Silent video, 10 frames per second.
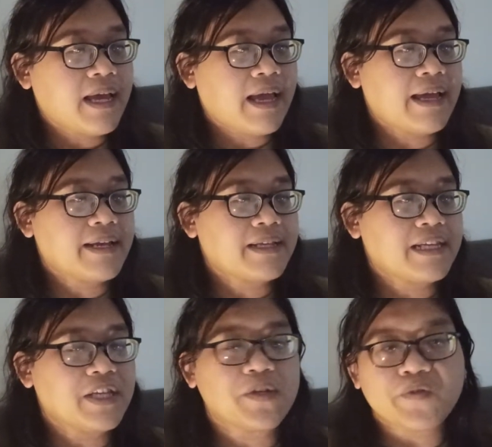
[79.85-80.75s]
and
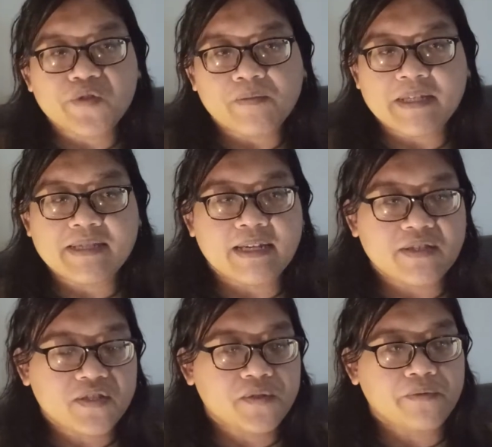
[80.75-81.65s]
he used to be
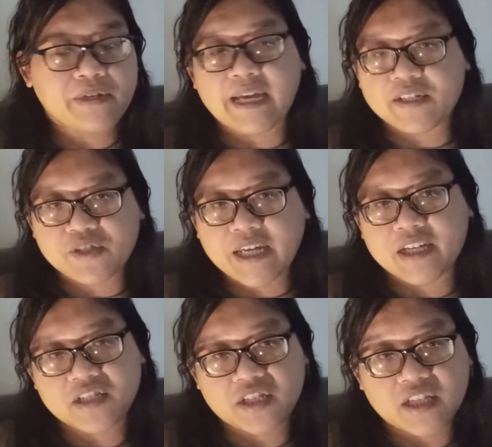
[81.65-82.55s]
sent to
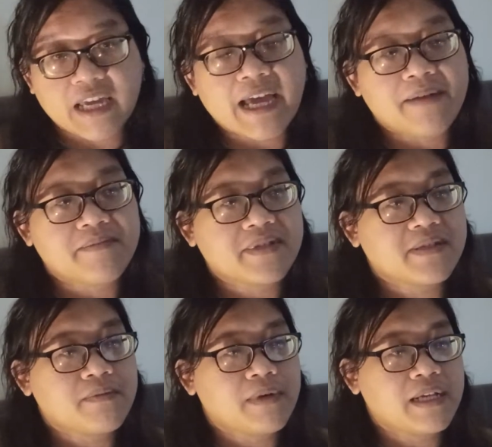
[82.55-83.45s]
re-education
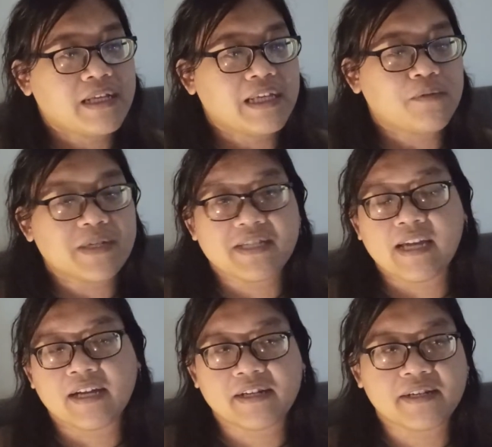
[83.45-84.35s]
camps when he was
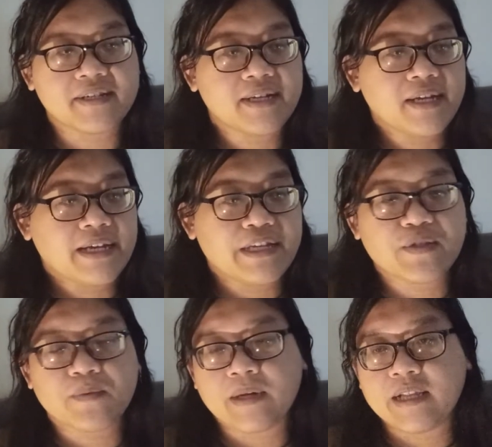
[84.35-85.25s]
younger
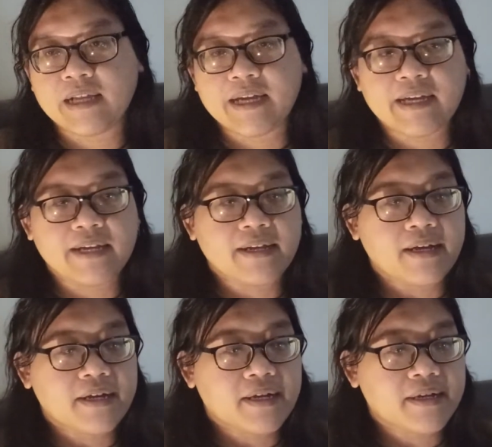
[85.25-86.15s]
as well, and
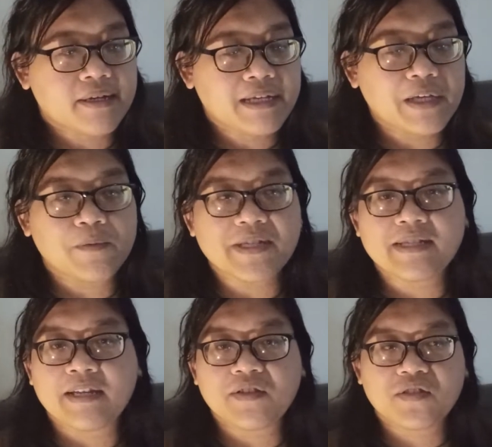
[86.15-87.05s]
uh, he was
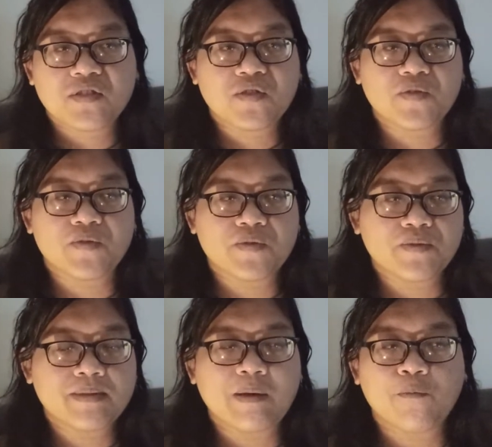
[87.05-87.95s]
sent to
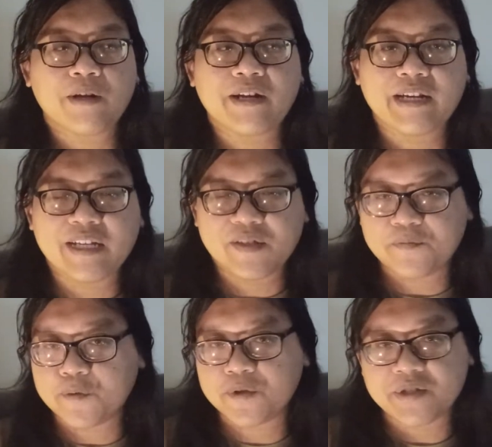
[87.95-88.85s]
somewhere in
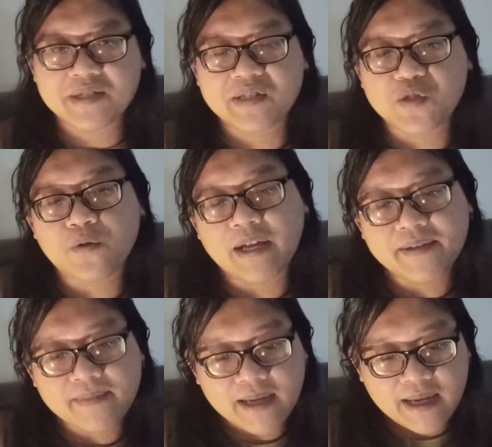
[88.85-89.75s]
rural
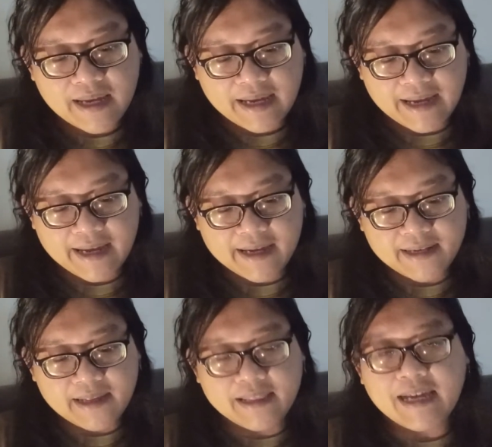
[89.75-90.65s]
Sichuan,
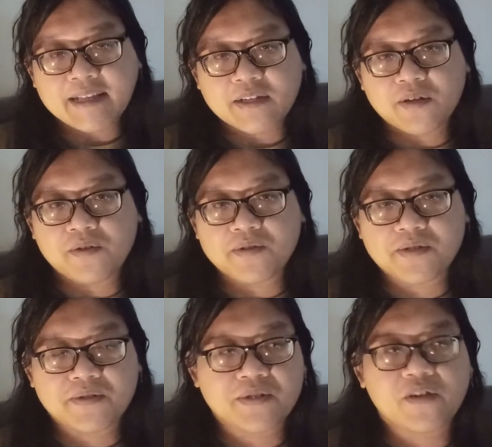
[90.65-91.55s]
and that
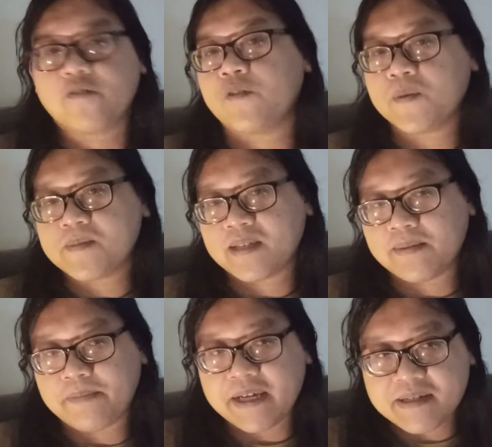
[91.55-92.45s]
also sort of forms the
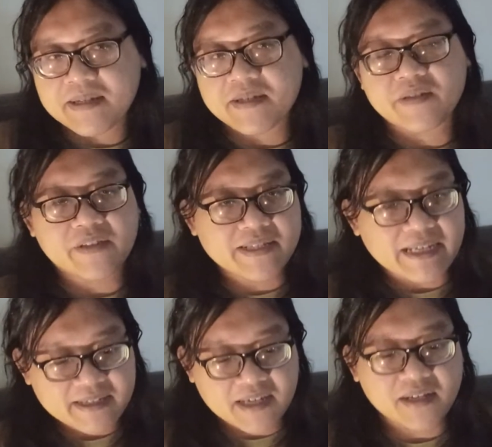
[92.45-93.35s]
basis of the
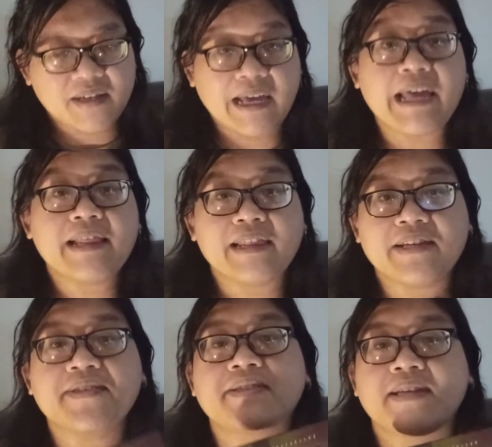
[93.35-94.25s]
setting in
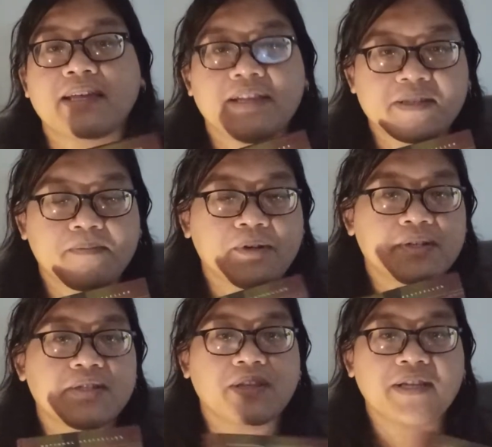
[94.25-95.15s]
this in this
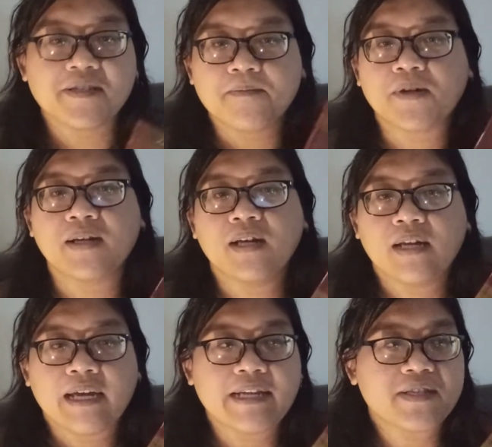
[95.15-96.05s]
book. So this book
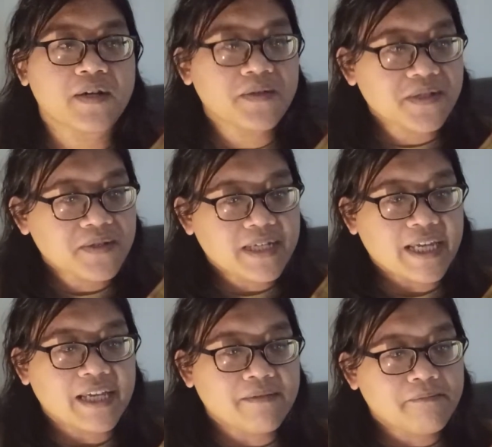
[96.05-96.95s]
is also
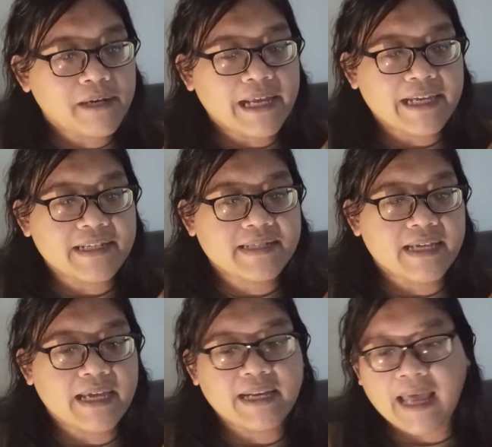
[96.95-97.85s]
taking place
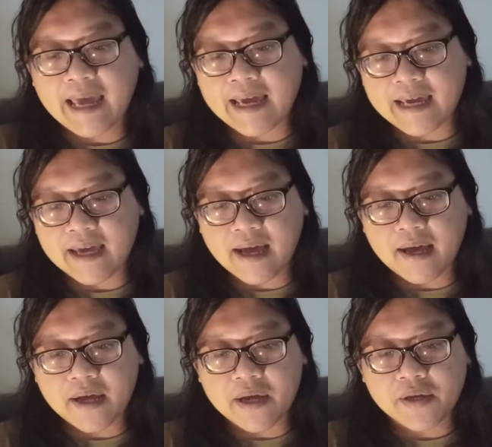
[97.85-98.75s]
in a
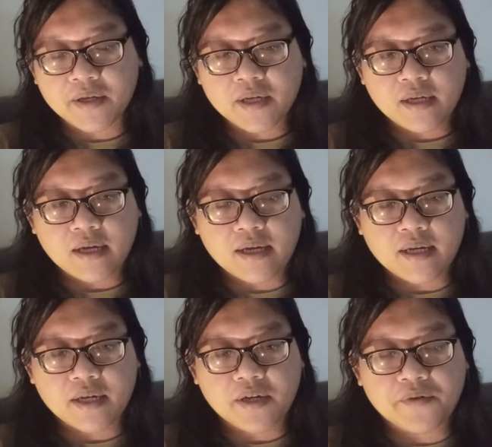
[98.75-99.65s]
uh,
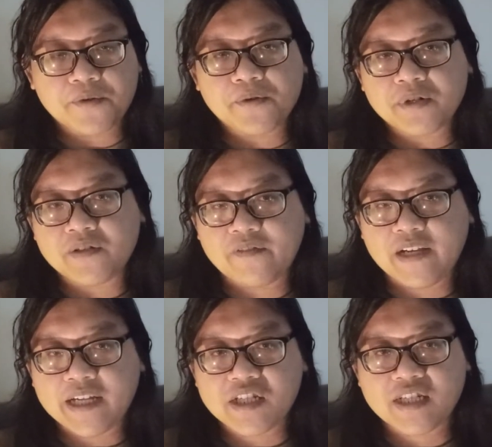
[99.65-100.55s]
Uh, rural
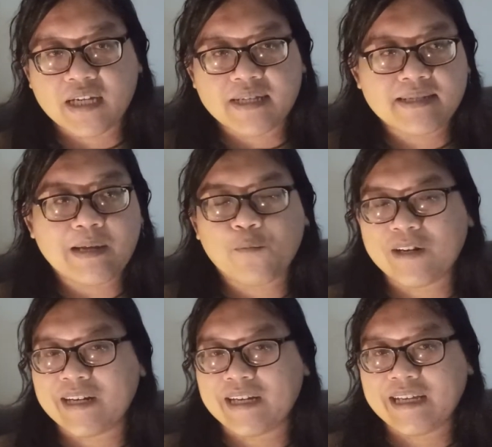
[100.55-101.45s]
village
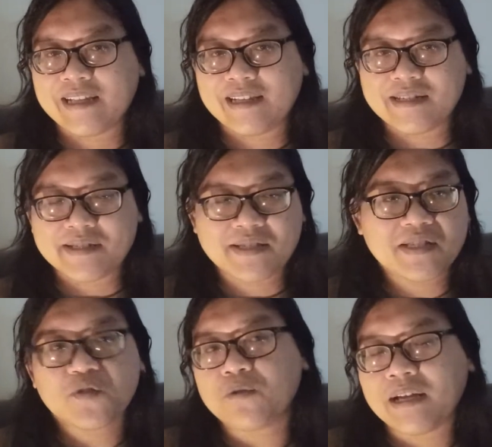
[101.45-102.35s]
somewhere in the
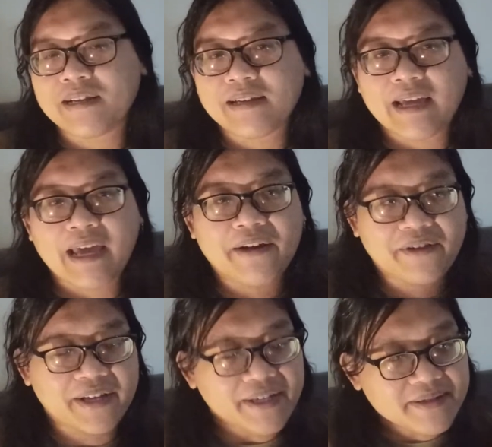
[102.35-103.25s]
Sichuan
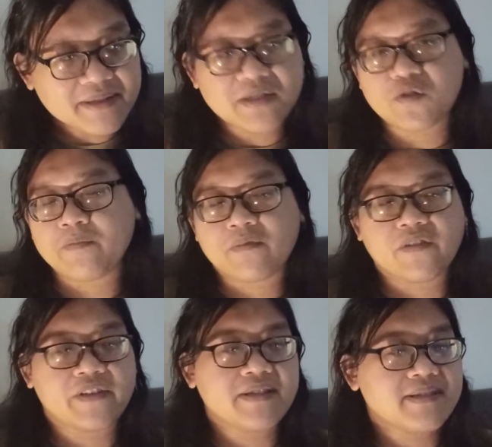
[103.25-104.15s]
area, Sichuan
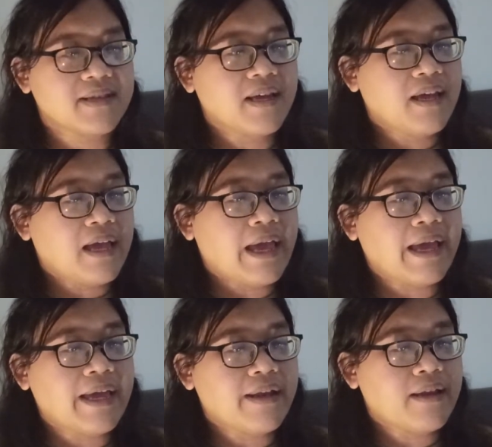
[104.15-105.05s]
province,
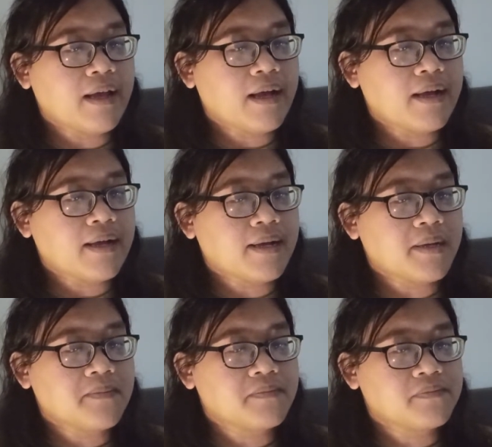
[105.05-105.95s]
and
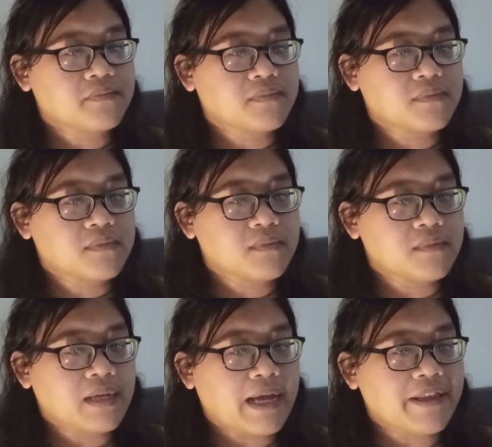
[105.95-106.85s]
um,
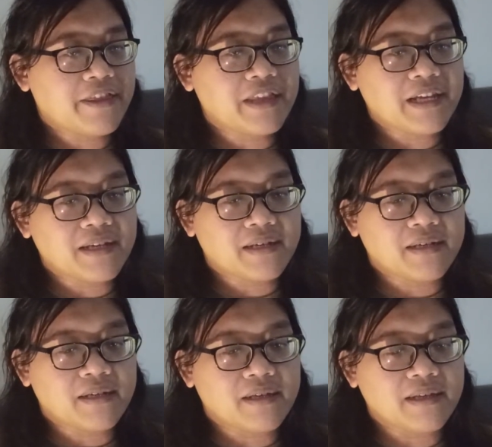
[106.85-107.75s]
I think
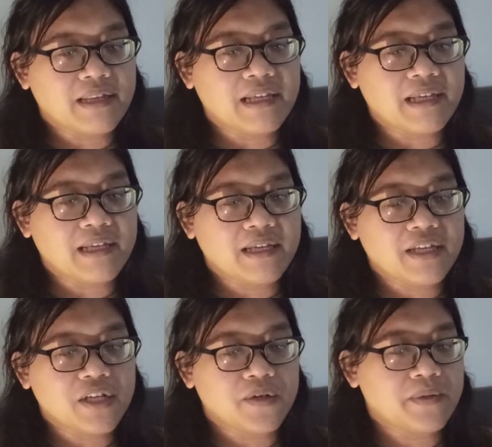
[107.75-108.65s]
the
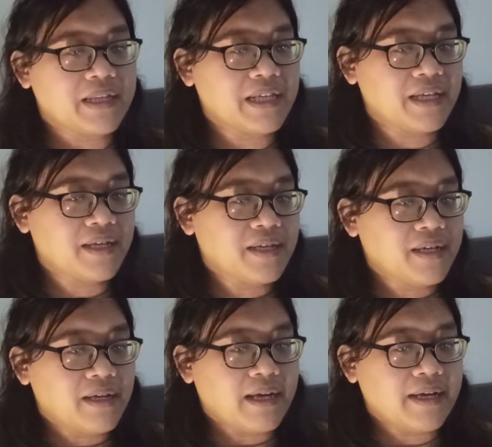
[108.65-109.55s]
you know the
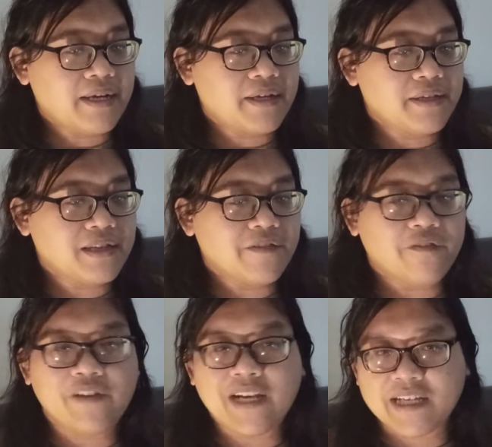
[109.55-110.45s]
uh, the
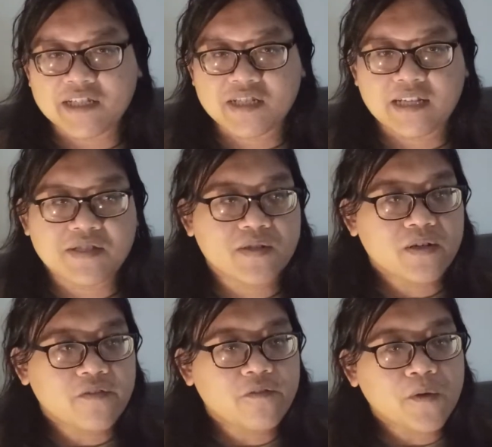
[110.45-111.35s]
village that sort
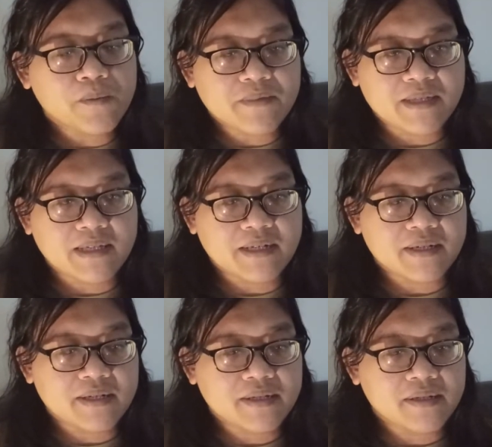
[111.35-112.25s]
of forms the
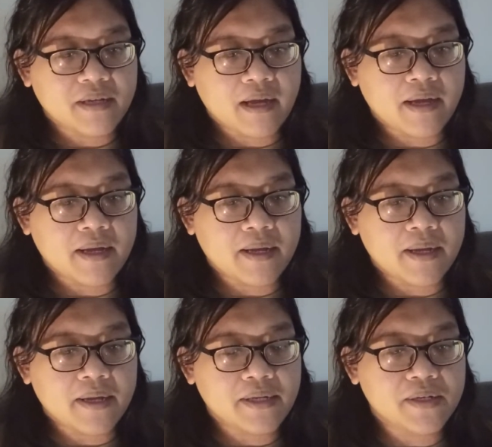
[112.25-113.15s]
uh,
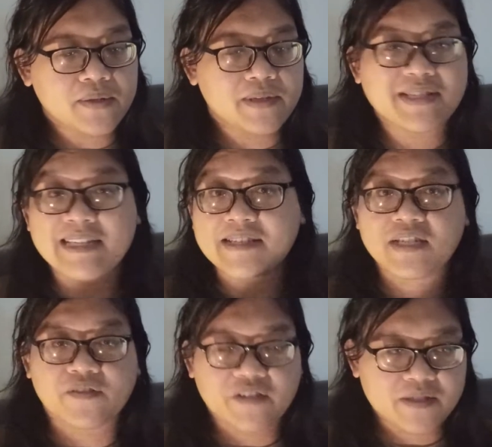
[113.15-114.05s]
you know the
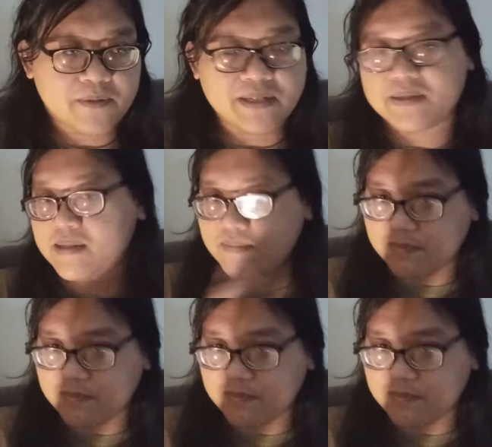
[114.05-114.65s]
setting of this book is